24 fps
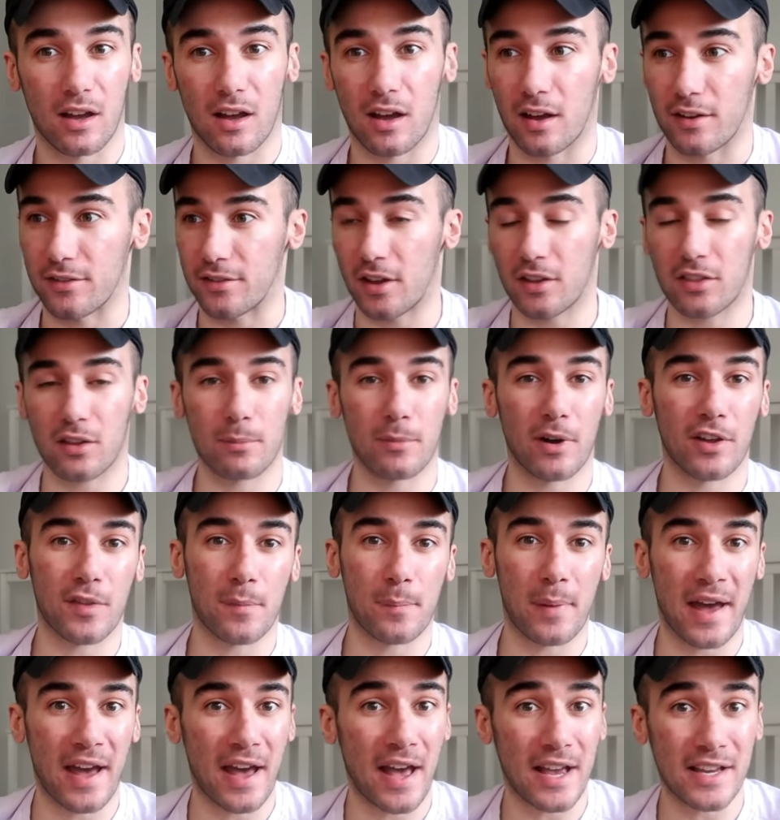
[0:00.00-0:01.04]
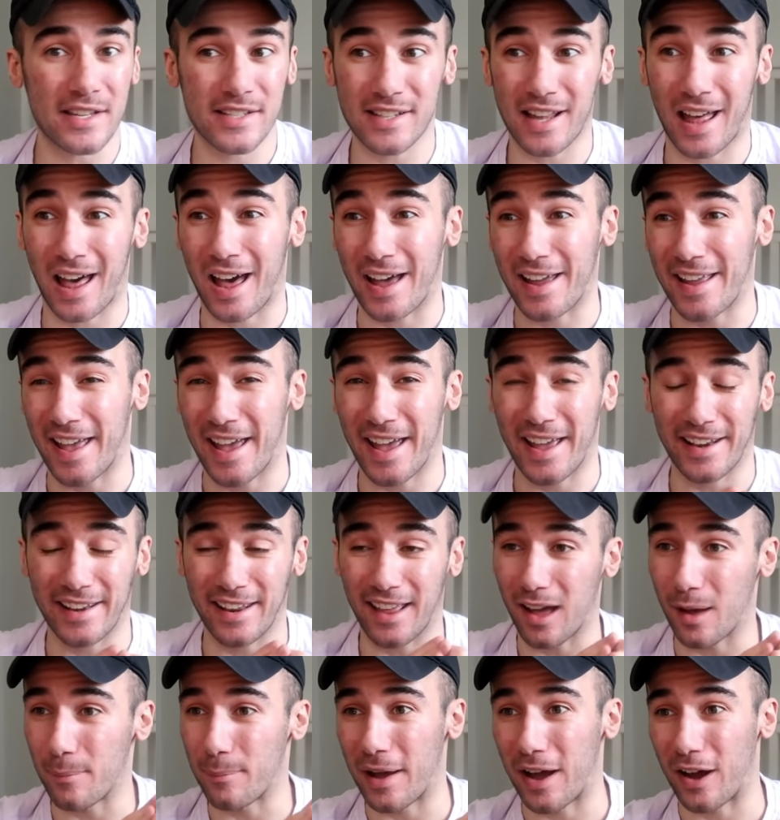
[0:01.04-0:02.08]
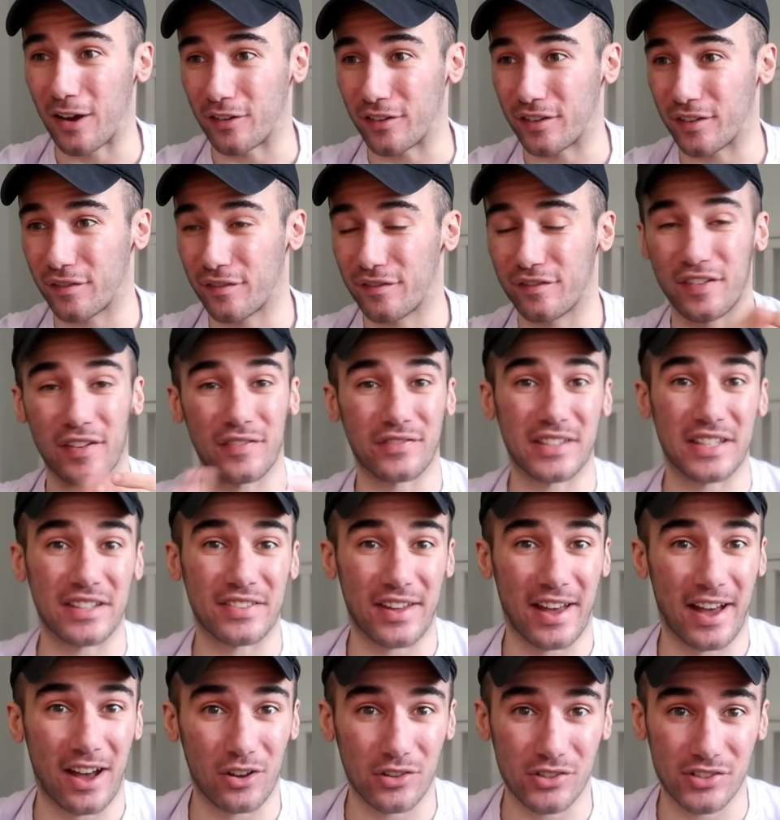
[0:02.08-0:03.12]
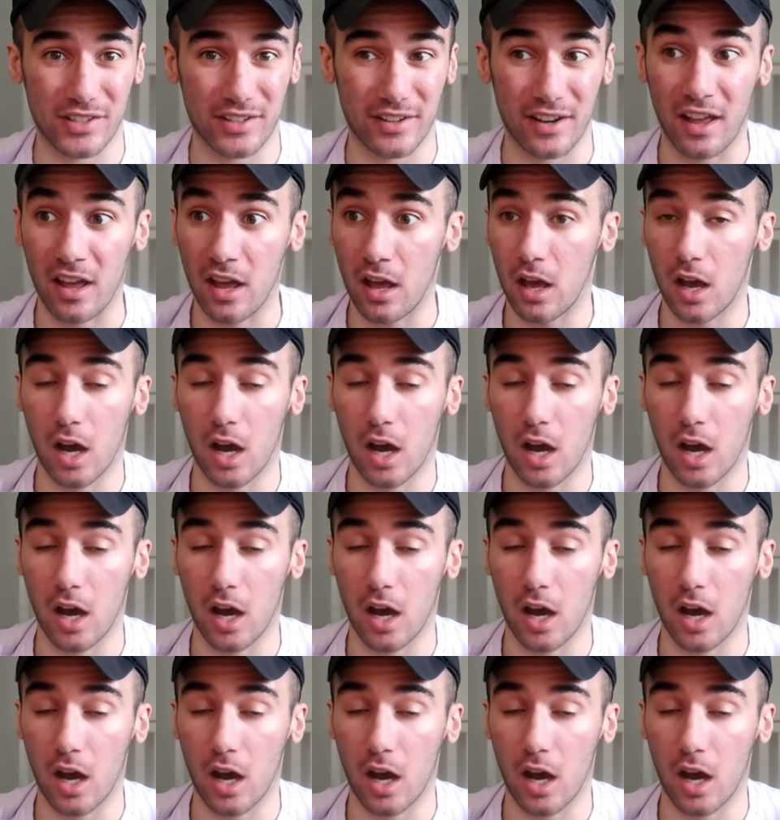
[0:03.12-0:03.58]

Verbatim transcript: Another month passed, I had about 50,000.